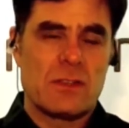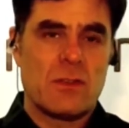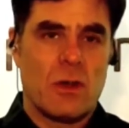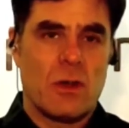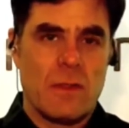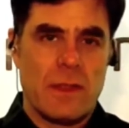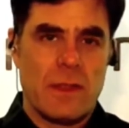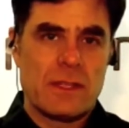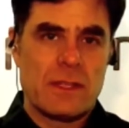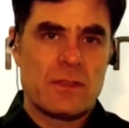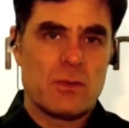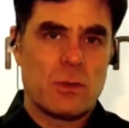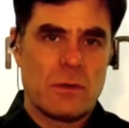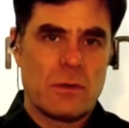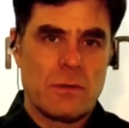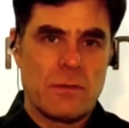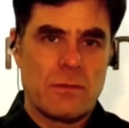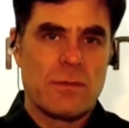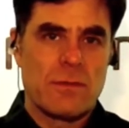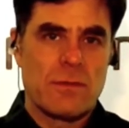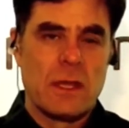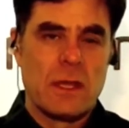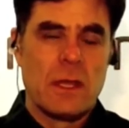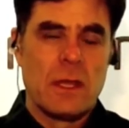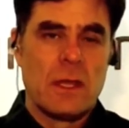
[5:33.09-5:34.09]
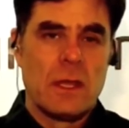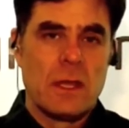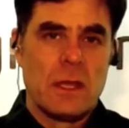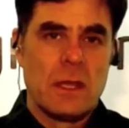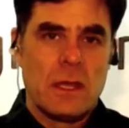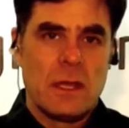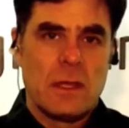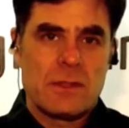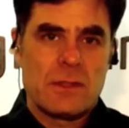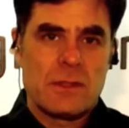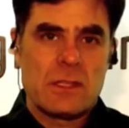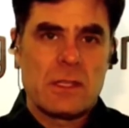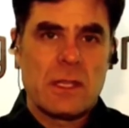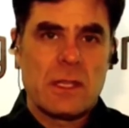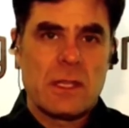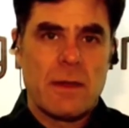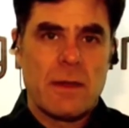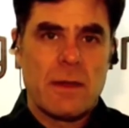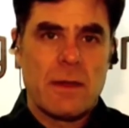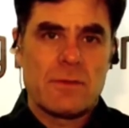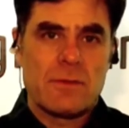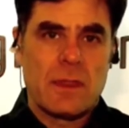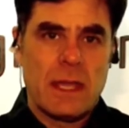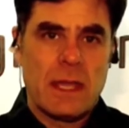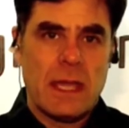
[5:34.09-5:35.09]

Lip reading: all that sort of stuff.